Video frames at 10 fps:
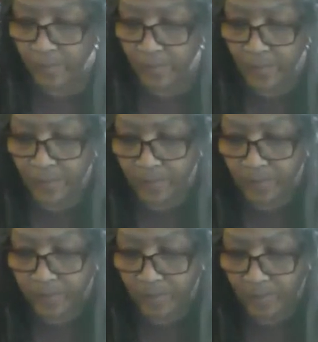
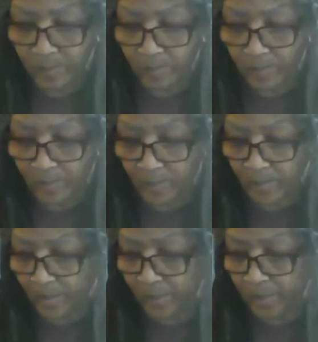
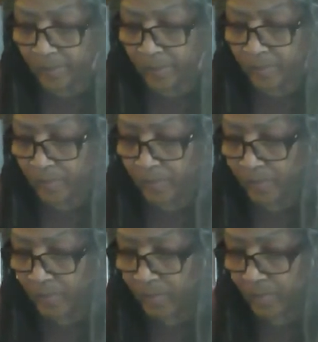
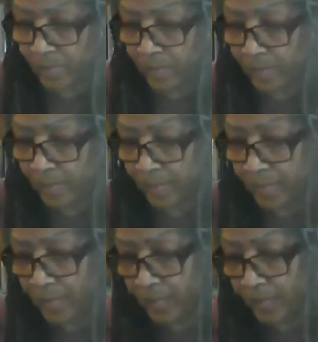
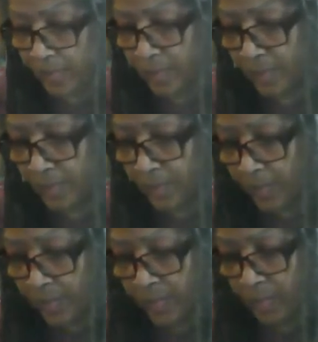
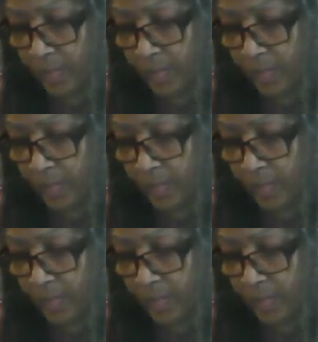No one is speaking in this clip.